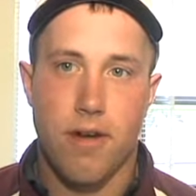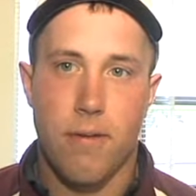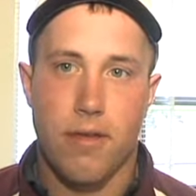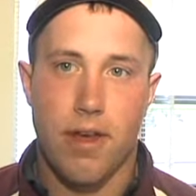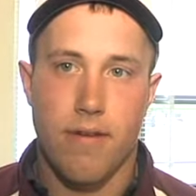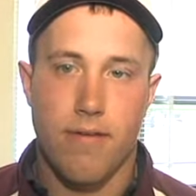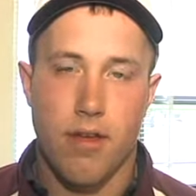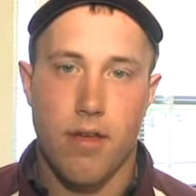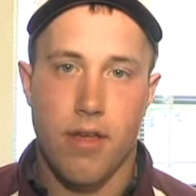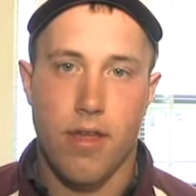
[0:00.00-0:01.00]
all my life,
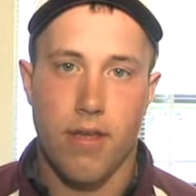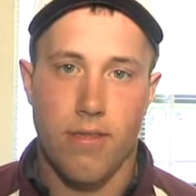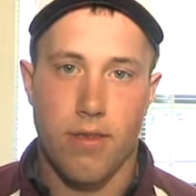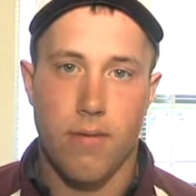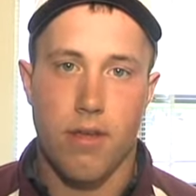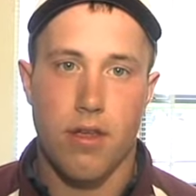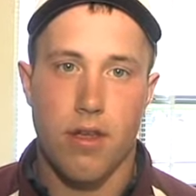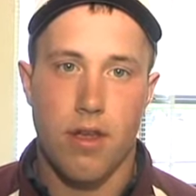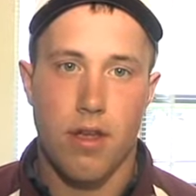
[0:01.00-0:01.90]
so I think it's gonna be